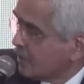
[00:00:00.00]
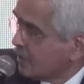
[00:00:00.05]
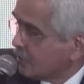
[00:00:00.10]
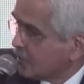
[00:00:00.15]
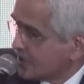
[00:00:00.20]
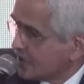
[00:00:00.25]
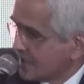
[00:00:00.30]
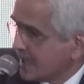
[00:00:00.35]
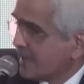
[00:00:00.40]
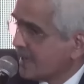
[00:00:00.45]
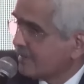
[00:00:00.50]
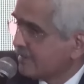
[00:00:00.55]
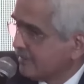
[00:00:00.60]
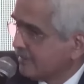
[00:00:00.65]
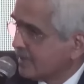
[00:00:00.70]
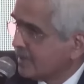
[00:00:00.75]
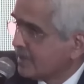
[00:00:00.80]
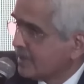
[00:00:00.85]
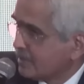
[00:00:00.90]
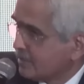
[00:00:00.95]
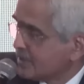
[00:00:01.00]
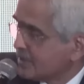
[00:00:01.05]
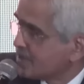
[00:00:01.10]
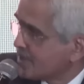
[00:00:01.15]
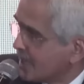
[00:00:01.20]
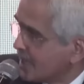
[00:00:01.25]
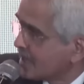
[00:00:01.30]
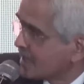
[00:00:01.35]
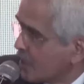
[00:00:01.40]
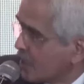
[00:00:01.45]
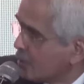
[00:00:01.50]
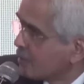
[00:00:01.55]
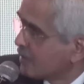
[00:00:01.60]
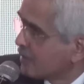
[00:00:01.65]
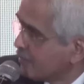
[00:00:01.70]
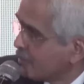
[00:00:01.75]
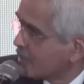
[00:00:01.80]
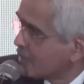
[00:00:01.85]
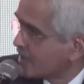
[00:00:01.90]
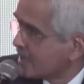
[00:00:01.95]
which are now
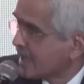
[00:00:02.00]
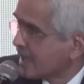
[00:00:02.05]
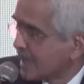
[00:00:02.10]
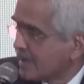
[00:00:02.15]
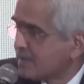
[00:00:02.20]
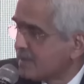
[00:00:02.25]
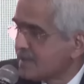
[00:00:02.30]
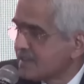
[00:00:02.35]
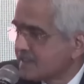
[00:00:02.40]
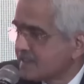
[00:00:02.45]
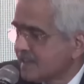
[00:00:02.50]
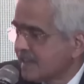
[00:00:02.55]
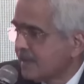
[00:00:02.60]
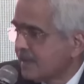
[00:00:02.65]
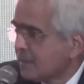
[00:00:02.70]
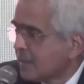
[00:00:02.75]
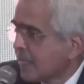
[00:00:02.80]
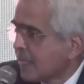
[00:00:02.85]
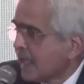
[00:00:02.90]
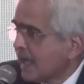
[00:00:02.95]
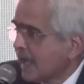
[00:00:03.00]
before the IBC.